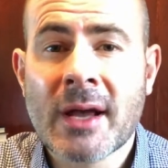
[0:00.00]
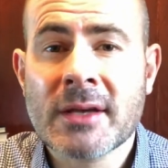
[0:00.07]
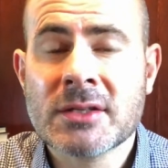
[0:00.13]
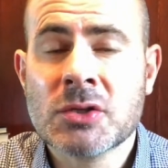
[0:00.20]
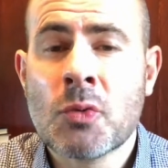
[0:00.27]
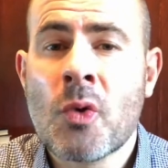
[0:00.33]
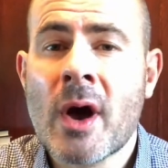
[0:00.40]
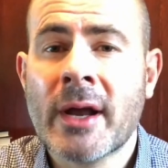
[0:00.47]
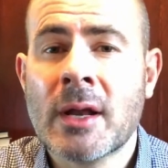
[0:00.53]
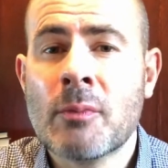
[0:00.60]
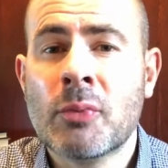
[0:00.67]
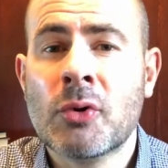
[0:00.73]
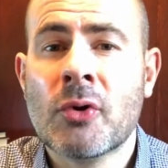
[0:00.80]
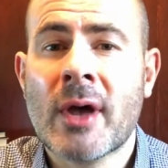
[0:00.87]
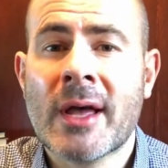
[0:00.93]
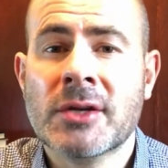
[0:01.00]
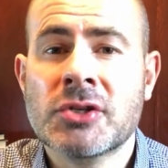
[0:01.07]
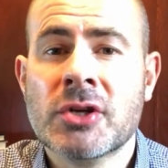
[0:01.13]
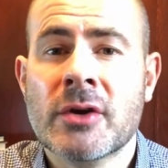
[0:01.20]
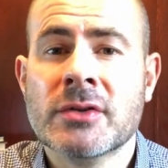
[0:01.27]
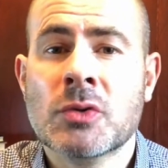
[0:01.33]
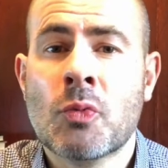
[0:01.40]
as to why an employer had
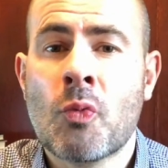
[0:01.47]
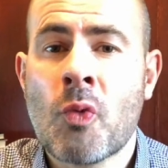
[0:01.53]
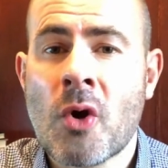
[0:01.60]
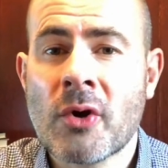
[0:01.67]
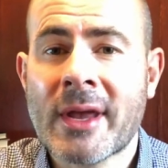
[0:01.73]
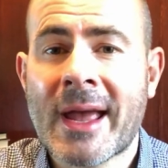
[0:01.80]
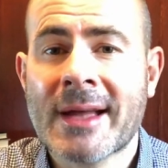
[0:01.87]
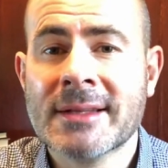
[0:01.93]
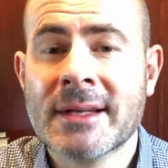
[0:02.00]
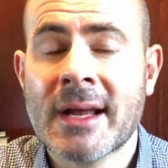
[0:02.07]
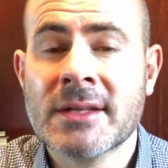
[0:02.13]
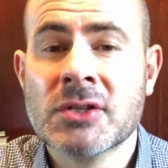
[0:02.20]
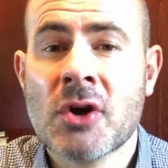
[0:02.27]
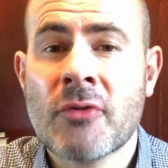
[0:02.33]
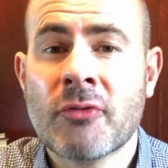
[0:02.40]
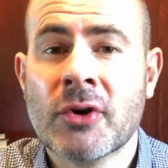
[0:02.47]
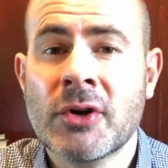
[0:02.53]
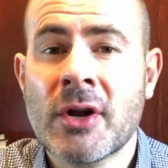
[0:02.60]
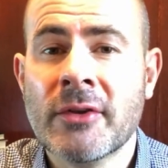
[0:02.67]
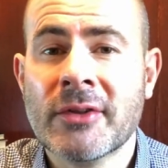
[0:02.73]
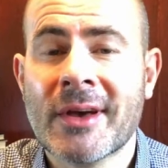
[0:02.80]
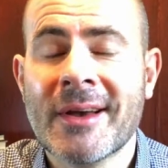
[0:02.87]
chosen one candidate over
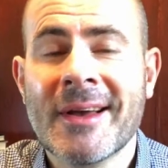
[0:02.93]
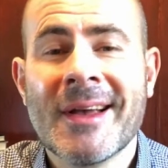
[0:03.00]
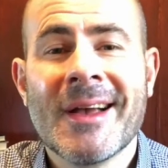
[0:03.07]
another,